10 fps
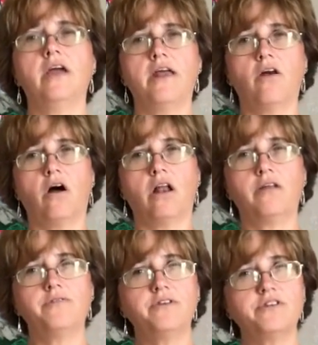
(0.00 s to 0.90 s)
and all
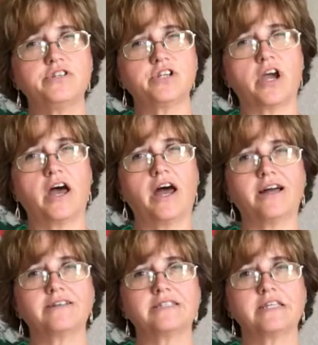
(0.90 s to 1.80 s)
of the
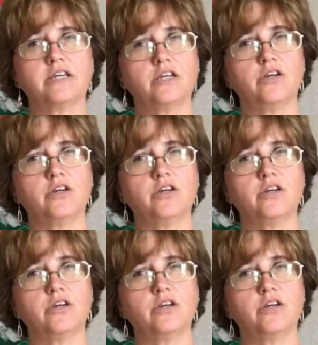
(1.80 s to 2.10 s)
jocks,